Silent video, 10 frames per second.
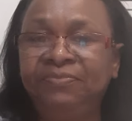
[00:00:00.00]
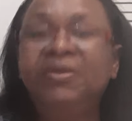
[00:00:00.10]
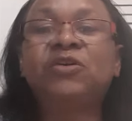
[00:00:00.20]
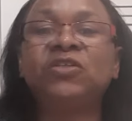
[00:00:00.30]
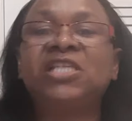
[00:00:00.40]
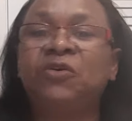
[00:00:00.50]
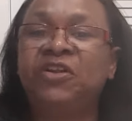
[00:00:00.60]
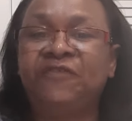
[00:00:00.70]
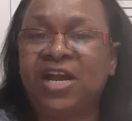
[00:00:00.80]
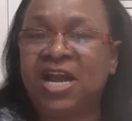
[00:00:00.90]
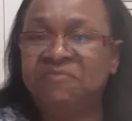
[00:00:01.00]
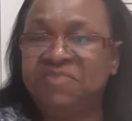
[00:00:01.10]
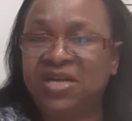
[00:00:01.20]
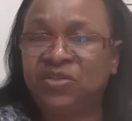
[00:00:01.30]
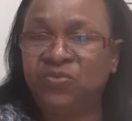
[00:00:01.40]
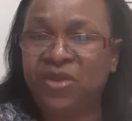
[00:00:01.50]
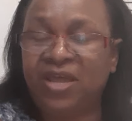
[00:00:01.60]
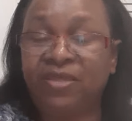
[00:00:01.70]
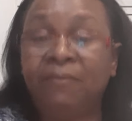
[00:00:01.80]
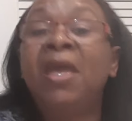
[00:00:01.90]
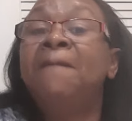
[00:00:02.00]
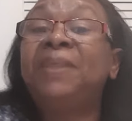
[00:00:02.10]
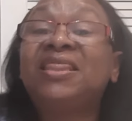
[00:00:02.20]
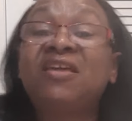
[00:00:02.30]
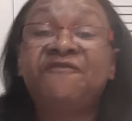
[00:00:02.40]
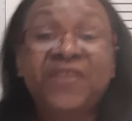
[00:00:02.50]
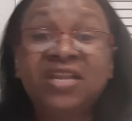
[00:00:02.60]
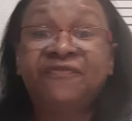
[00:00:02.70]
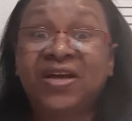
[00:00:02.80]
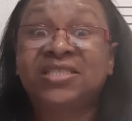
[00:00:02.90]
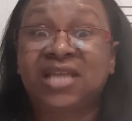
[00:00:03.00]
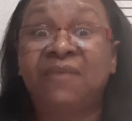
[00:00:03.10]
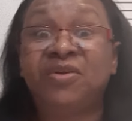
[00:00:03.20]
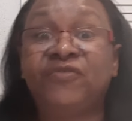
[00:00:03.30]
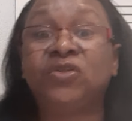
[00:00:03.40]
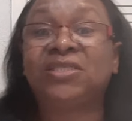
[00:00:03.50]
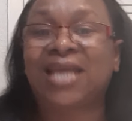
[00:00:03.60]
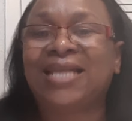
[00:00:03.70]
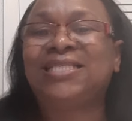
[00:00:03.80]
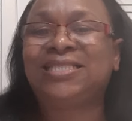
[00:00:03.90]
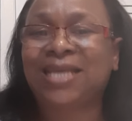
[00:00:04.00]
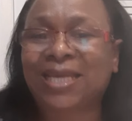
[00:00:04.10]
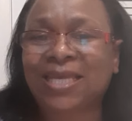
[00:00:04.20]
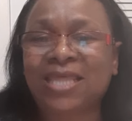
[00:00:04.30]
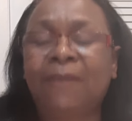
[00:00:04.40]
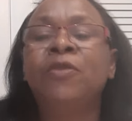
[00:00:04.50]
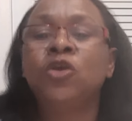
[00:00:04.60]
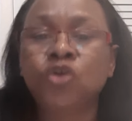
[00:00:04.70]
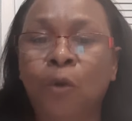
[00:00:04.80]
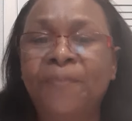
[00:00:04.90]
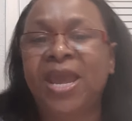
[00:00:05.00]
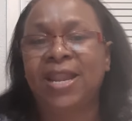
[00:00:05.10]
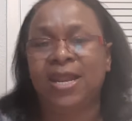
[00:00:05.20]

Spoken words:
Because they will never come back to wear them. But the very first time if you start taking them, you'll be an